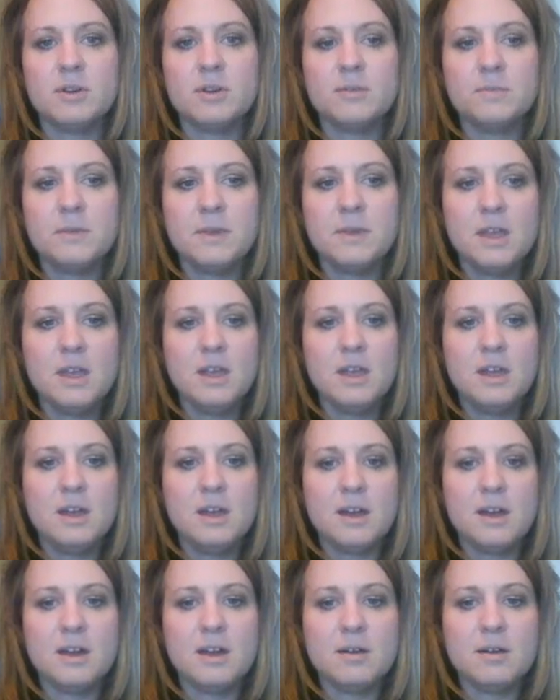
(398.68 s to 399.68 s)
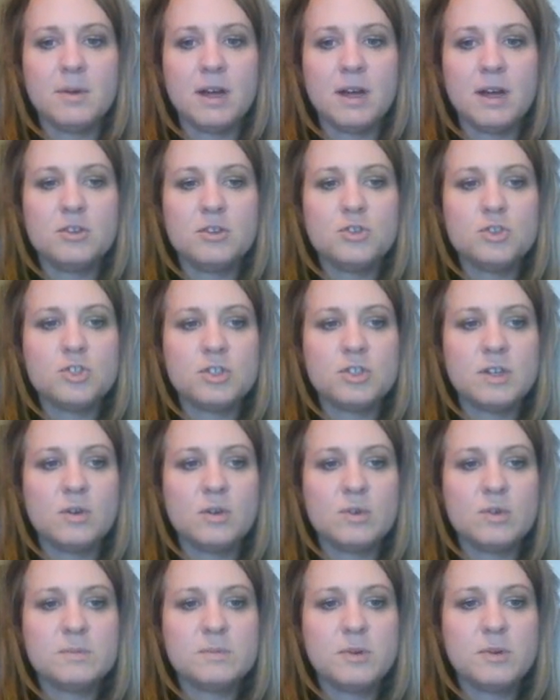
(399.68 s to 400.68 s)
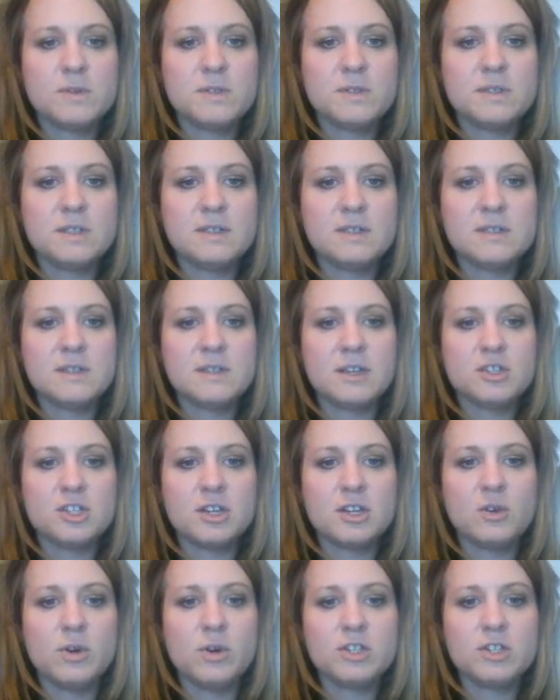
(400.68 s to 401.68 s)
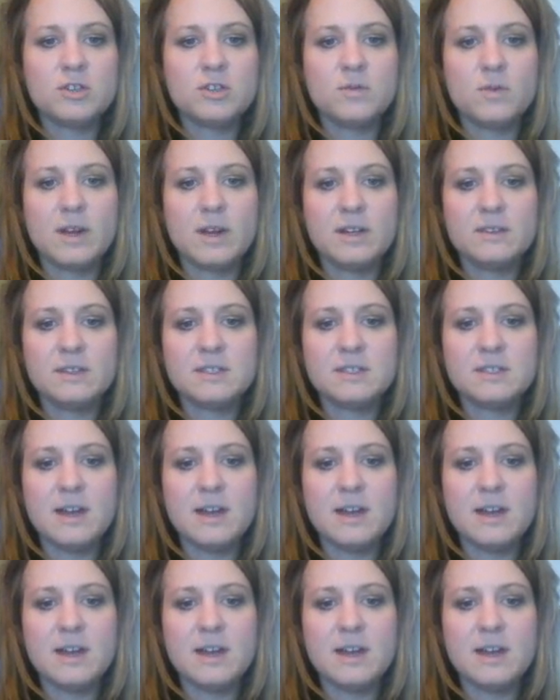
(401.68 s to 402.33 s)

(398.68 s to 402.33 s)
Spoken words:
here, I usually always post the discussion question right at the